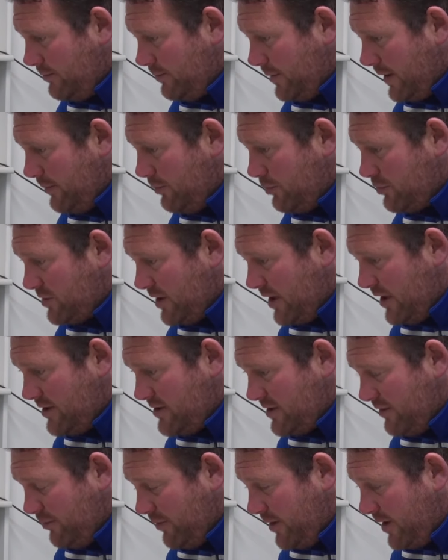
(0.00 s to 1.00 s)
people's
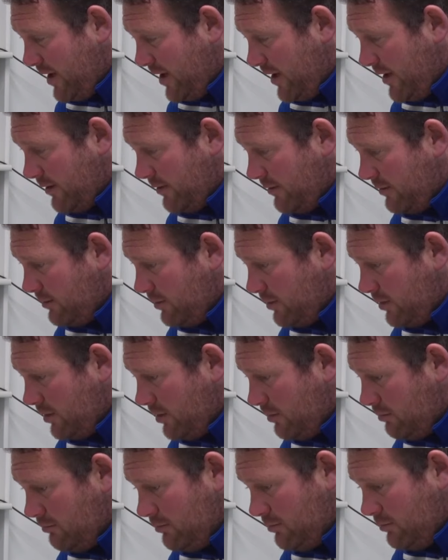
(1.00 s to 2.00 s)
needs if we
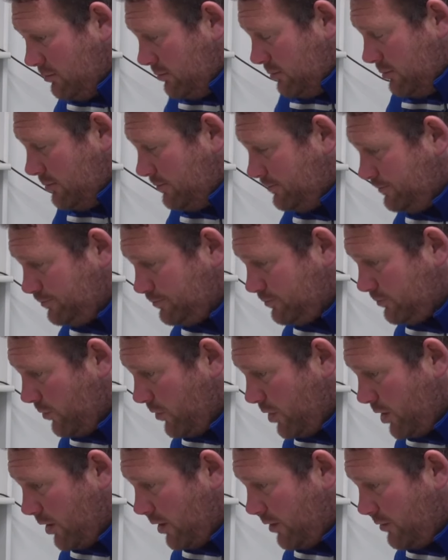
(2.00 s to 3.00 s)
can.
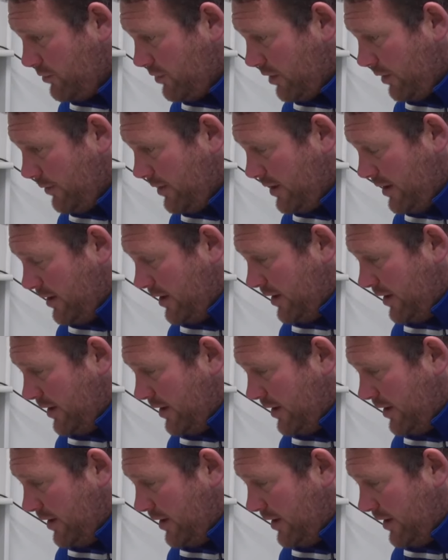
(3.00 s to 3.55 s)
You know, so